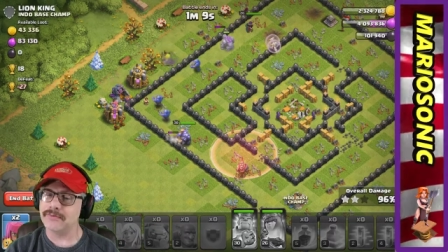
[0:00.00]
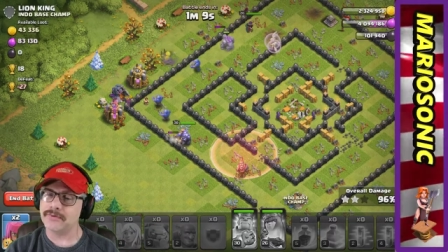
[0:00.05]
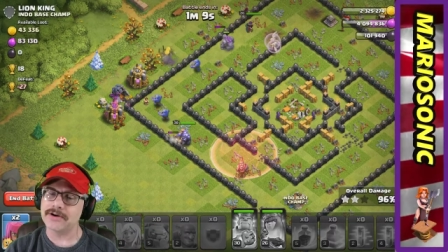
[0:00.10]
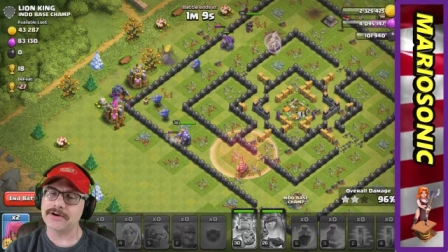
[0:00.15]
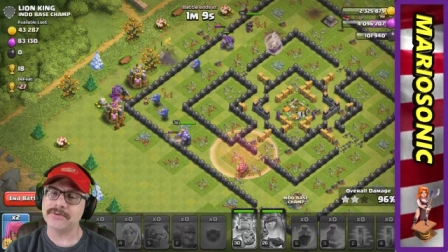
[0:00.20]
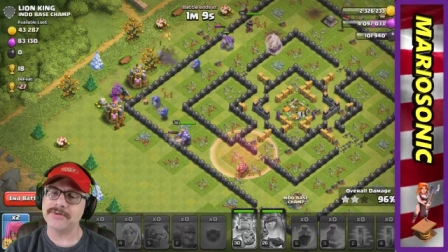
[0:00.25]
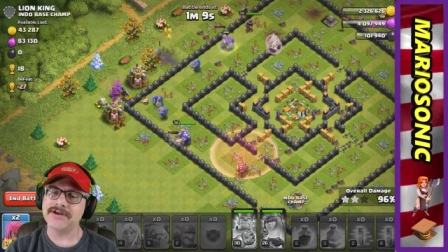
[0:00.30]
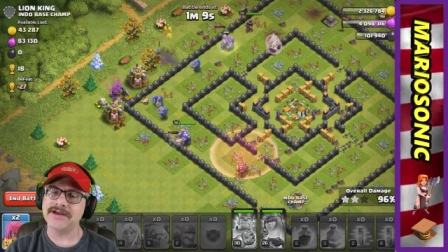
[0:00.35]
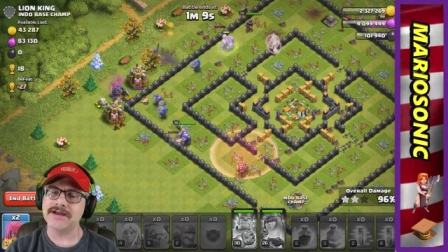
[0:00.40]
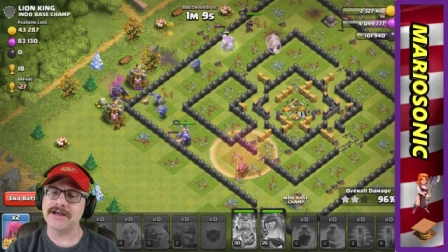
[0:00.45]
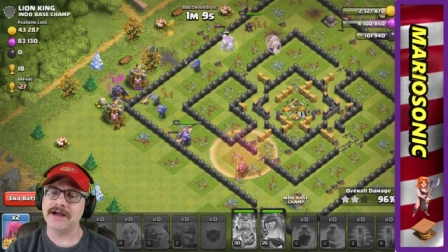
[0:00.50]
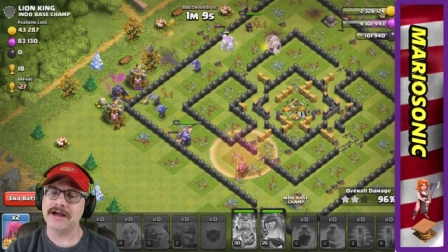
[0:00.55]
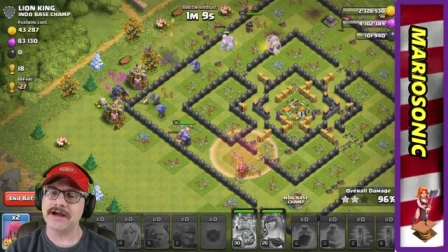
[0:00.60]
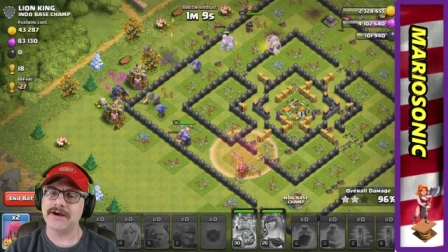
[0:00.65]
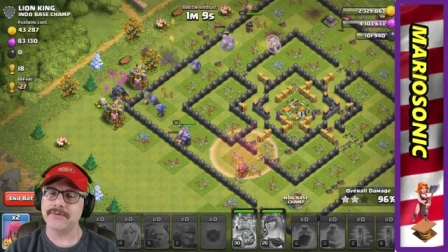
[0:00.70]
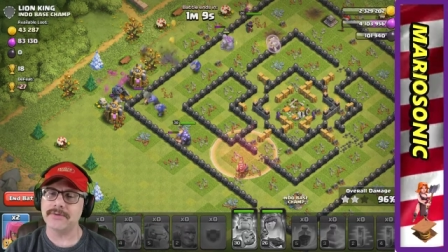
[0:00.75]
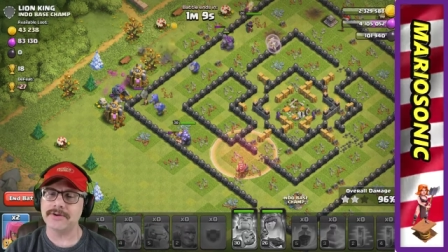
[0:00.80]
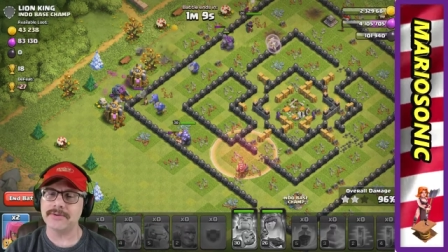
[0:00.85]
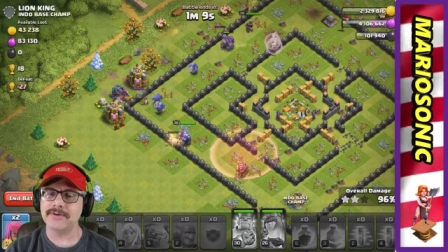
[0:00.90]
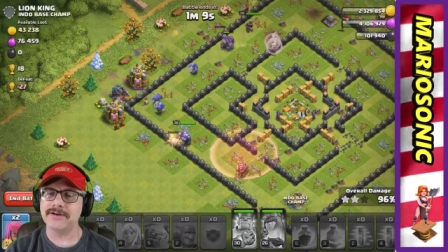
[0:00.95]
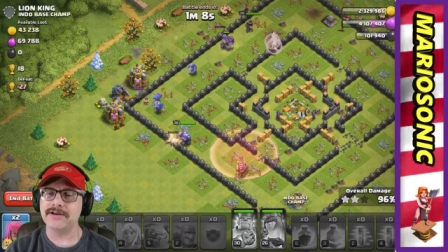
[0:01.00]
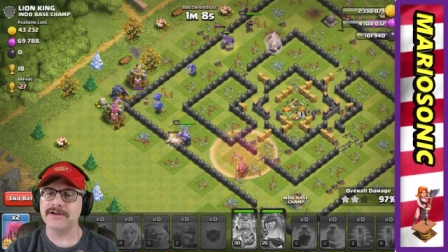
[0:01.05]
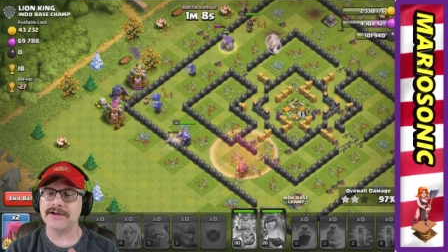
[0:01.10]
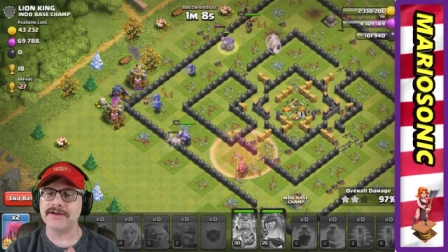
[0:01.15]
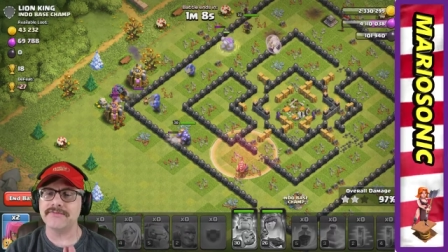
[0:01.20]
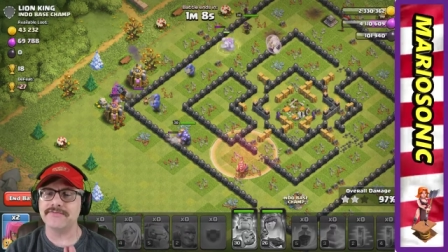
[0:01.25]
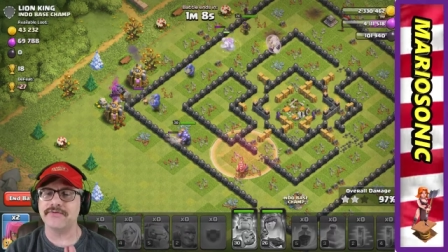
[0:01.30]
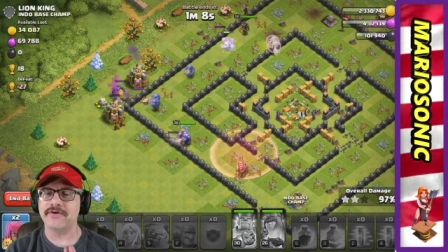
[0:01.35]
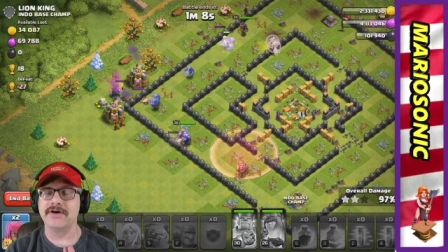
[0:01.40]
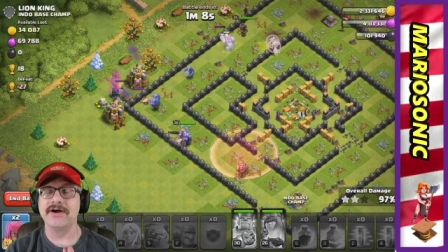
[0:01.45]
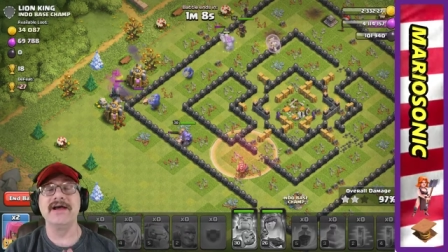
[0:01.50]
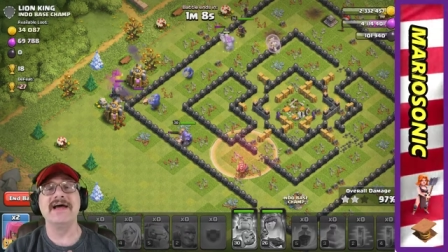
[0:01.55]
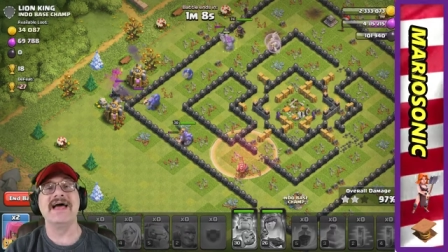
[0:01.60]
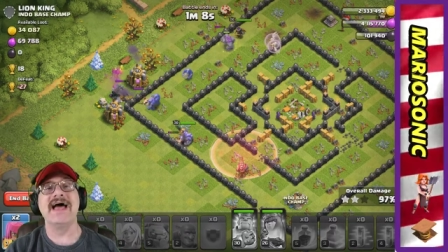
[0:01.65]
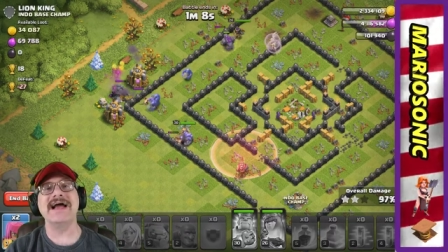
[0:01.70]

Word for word: What are we? Uh, what are we looking for?